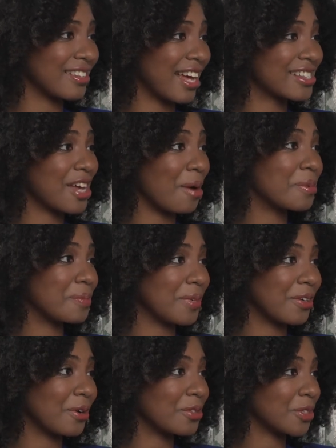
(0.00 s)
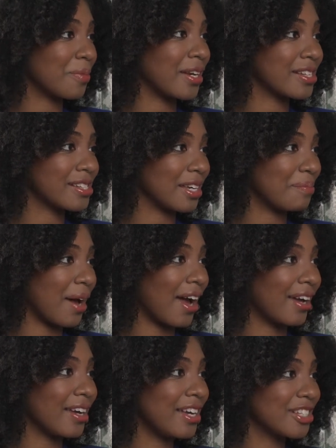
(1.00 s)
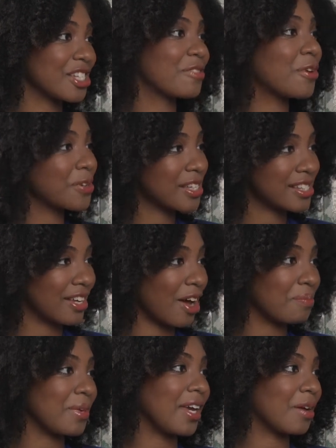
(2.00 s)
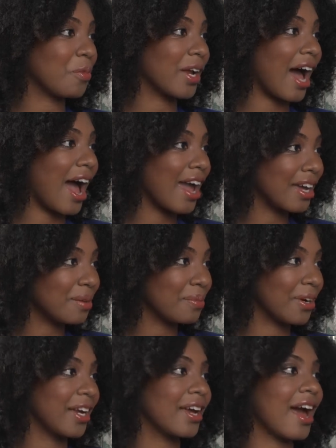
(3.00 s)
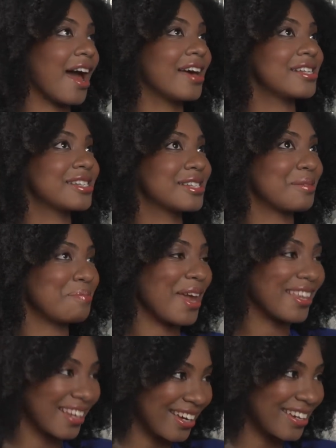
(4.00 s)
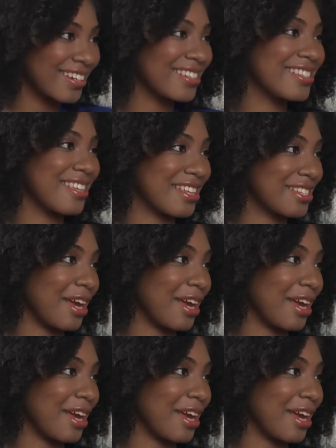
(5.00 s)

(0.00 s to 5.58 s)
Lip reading: and that's helped me grow tremendously by just focusing on me and what I can bring as Mei Ling to the